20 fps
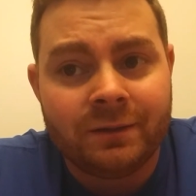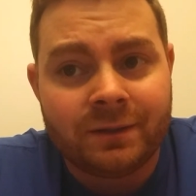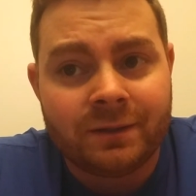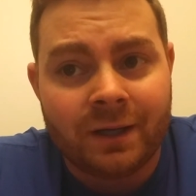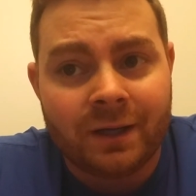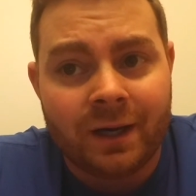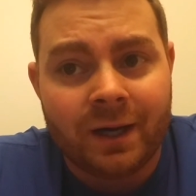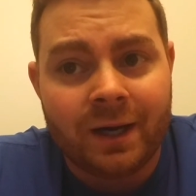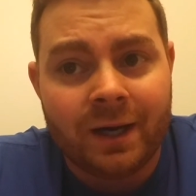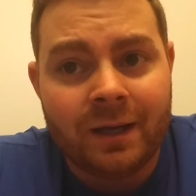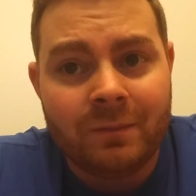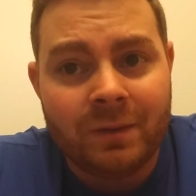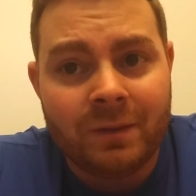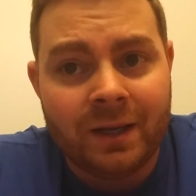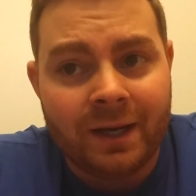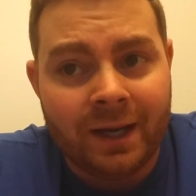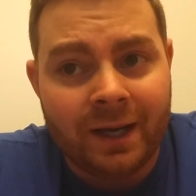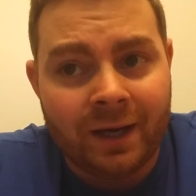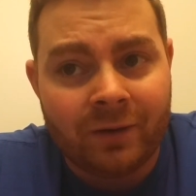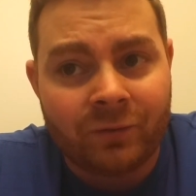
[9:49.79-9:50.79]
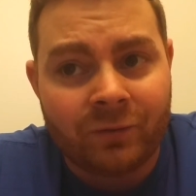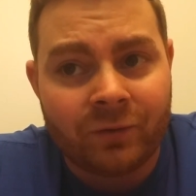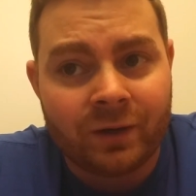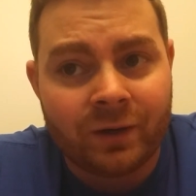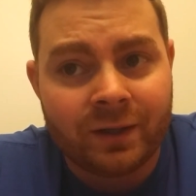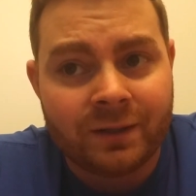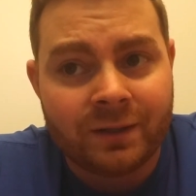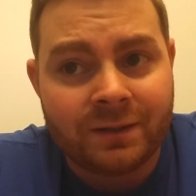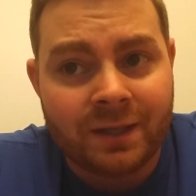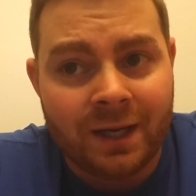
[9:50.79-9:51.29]
time and
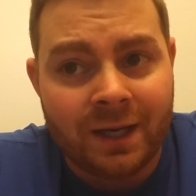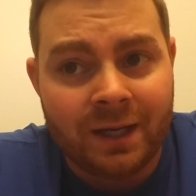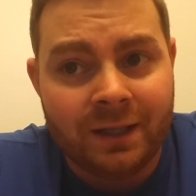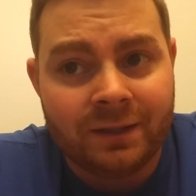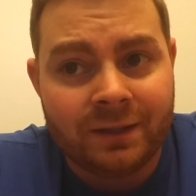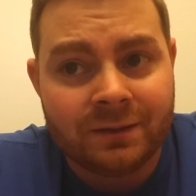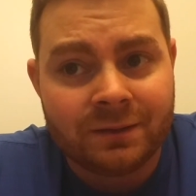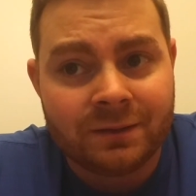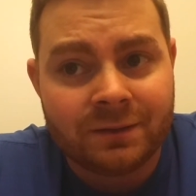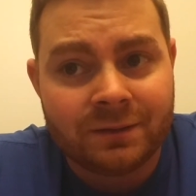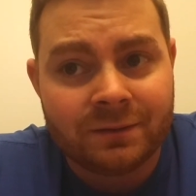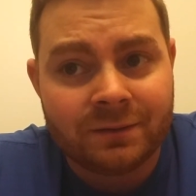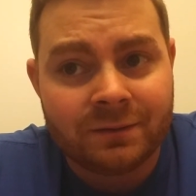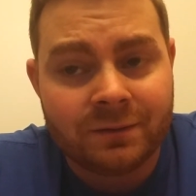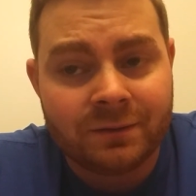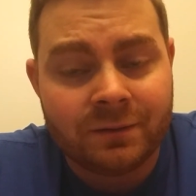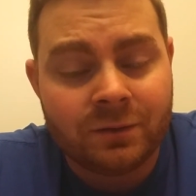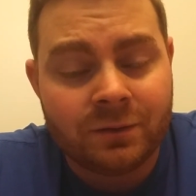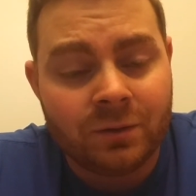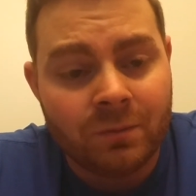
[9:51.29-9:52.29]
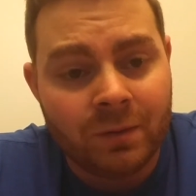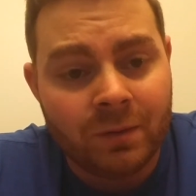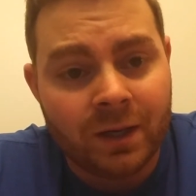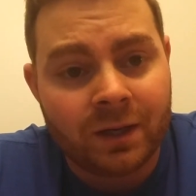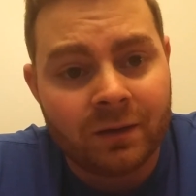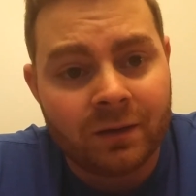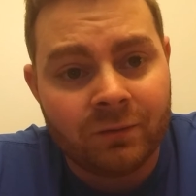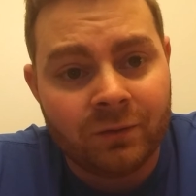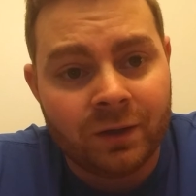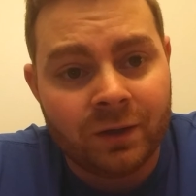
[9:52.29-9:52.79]
effort it takes to
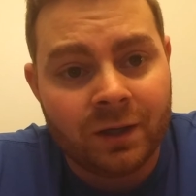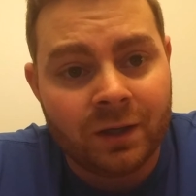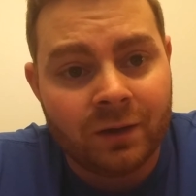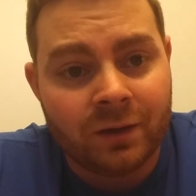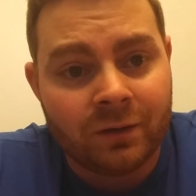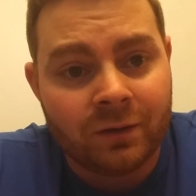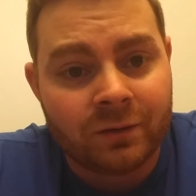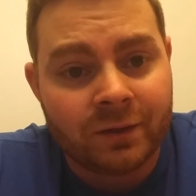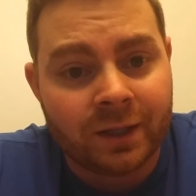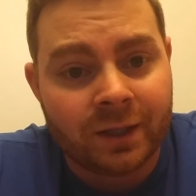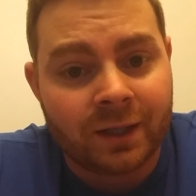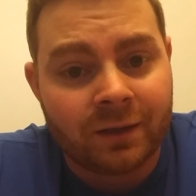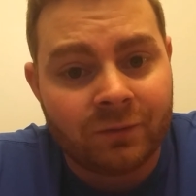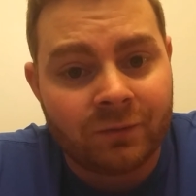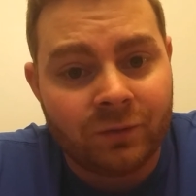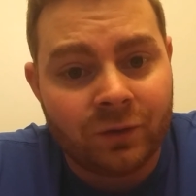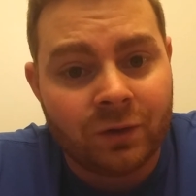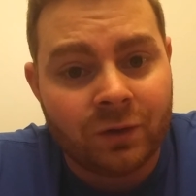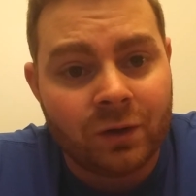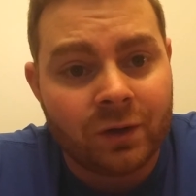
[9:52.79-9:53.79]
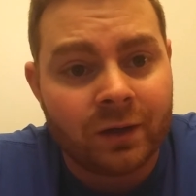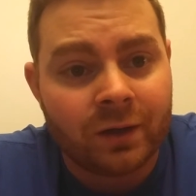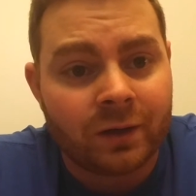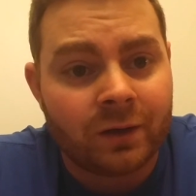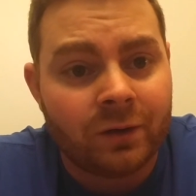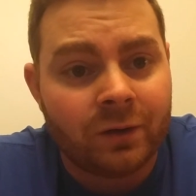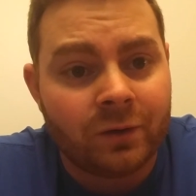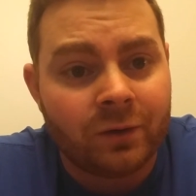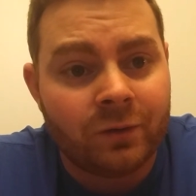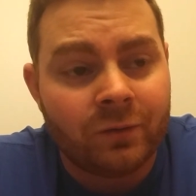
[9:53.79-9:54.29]
make a video. Like, if you're gonna
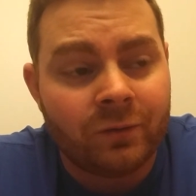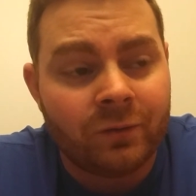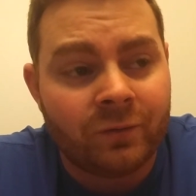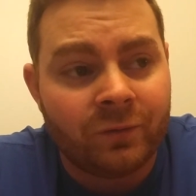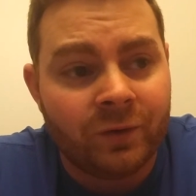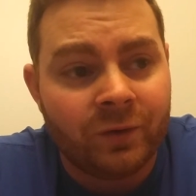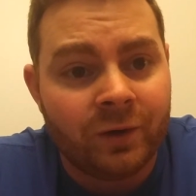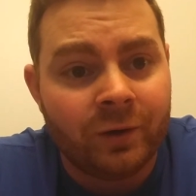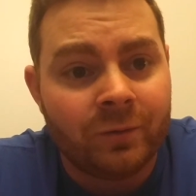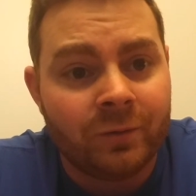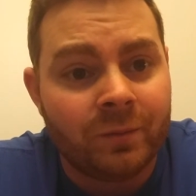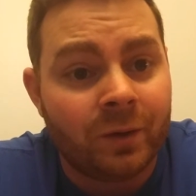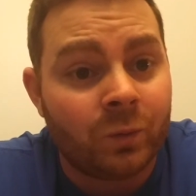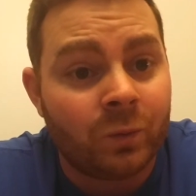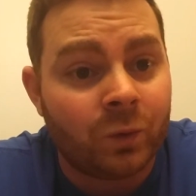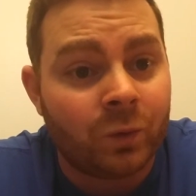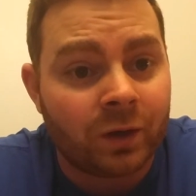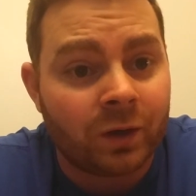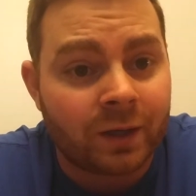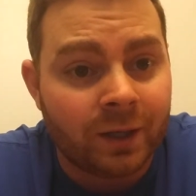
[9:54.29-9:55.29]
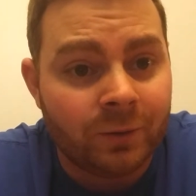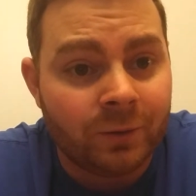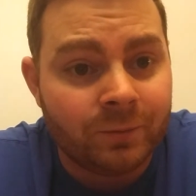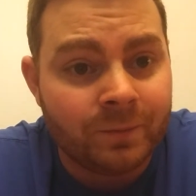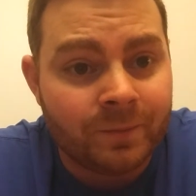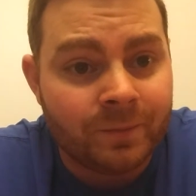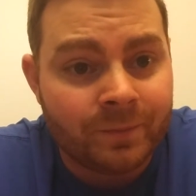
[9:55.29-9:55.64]
go film a workout,